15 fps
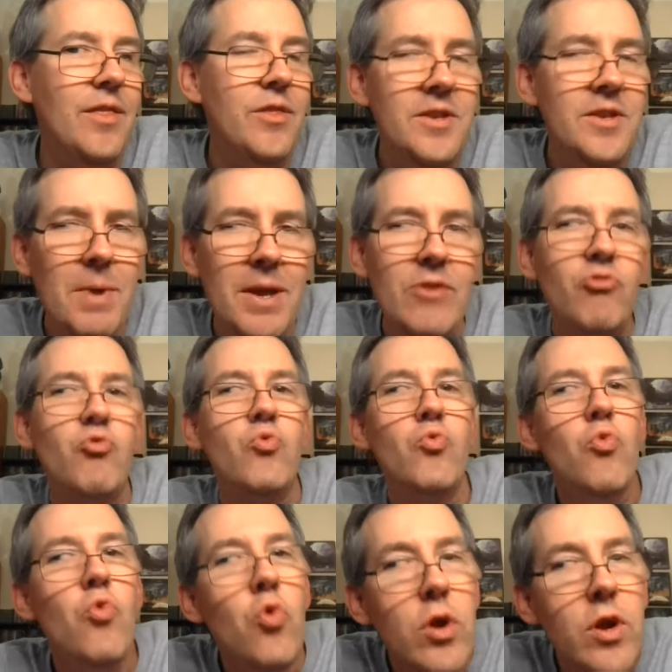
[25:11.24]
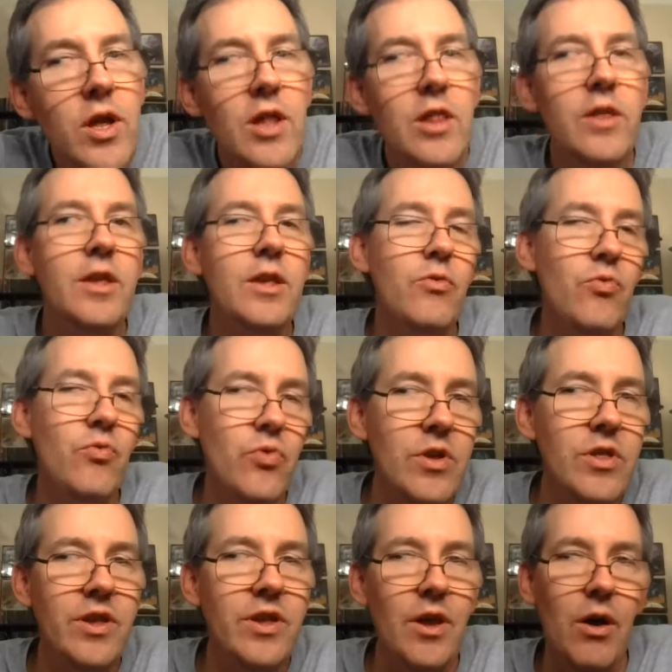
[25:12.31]
These bands really,
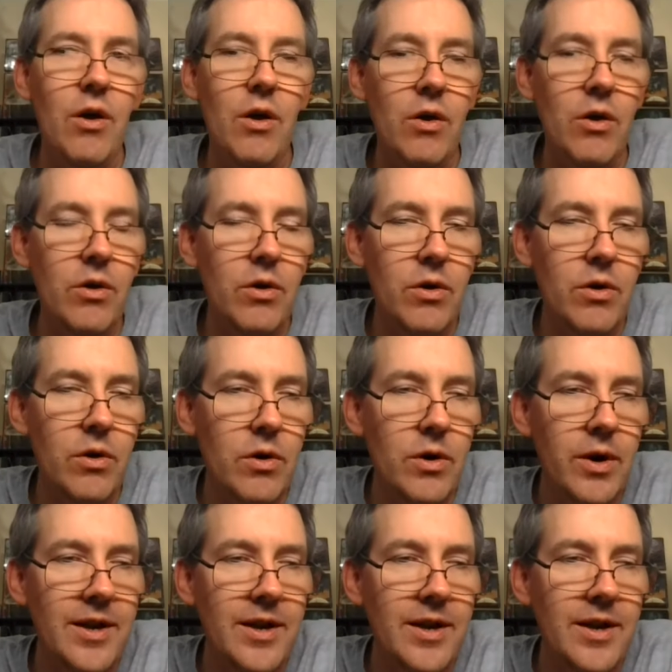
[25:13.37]
really are,